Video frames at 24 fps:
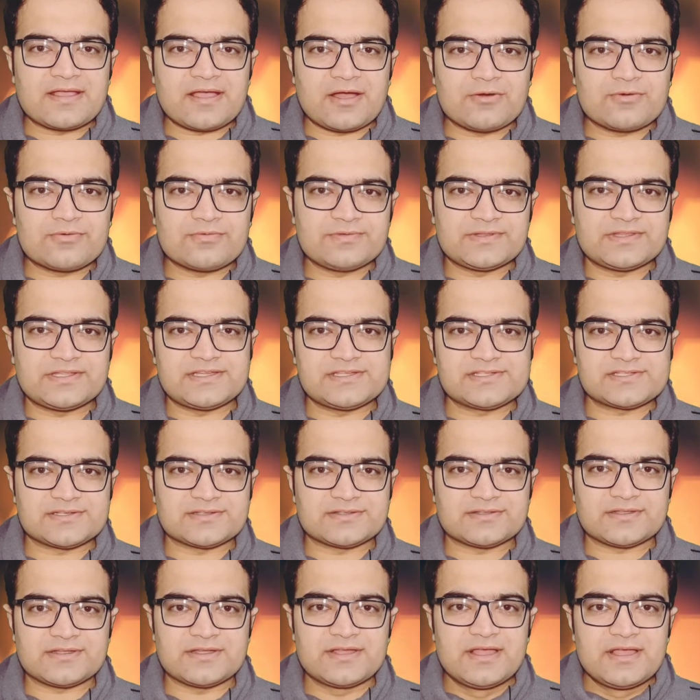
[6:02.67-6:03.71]
out with each
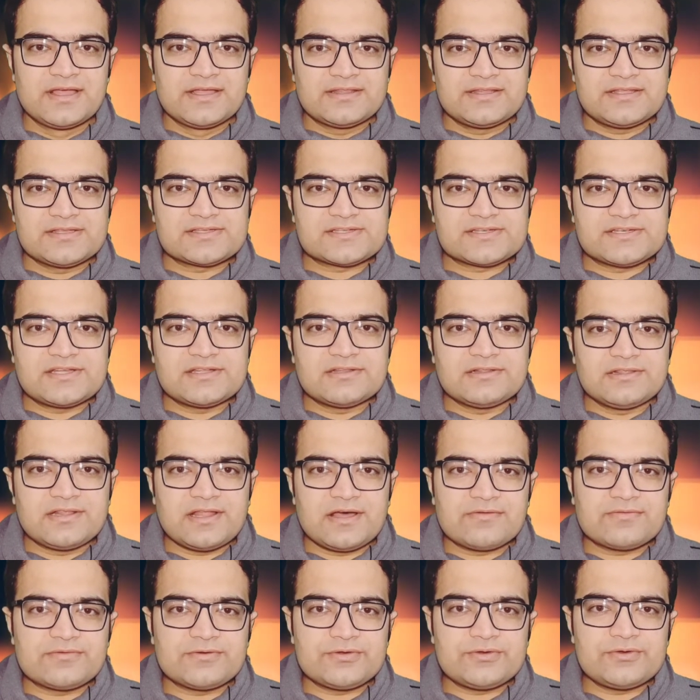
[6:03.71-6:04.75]
other. They still
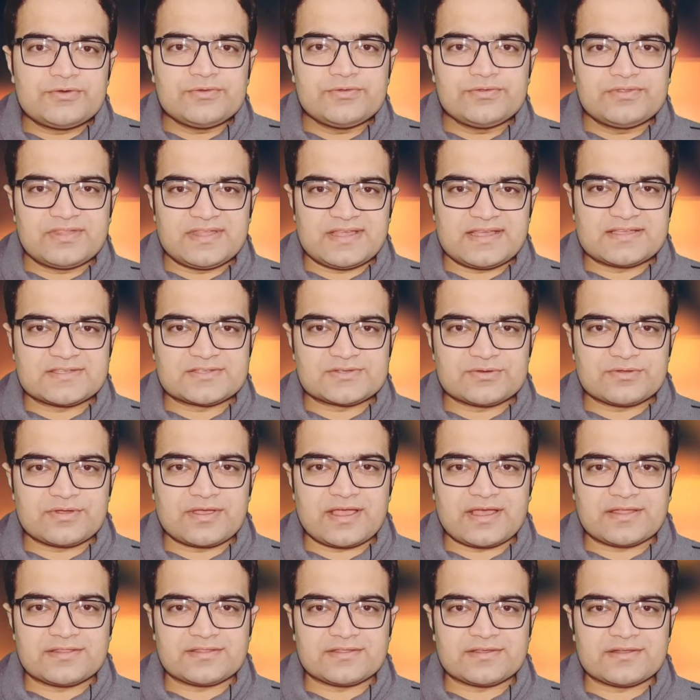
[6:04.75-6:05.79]
love to do things
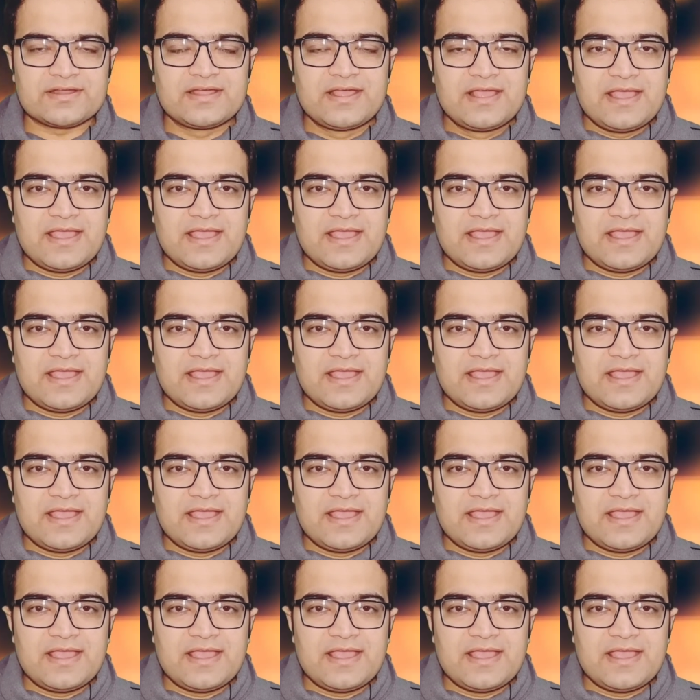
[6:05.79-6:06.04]
together.